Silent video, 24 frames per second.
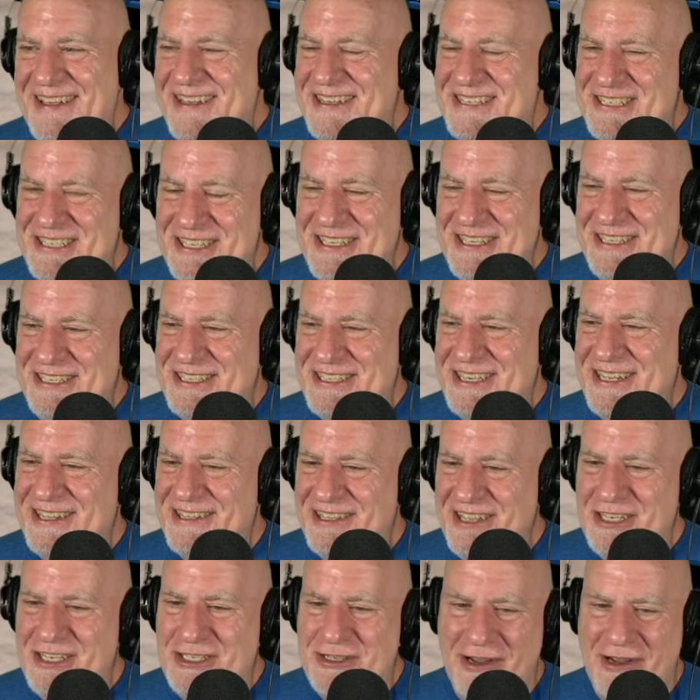Sheesh,
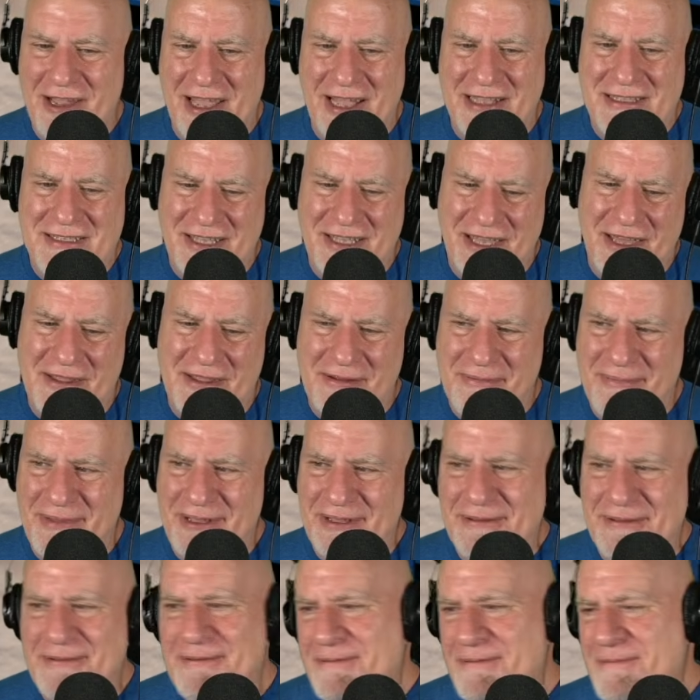get your act together,
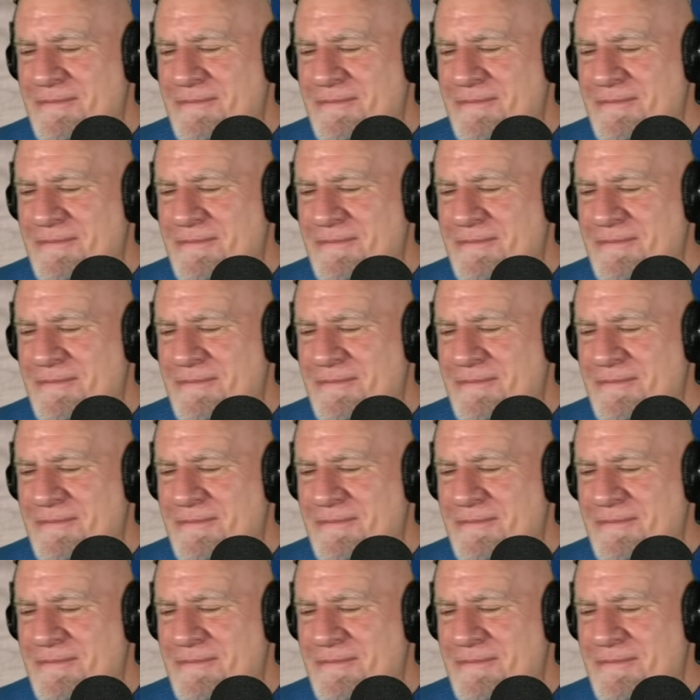Bill.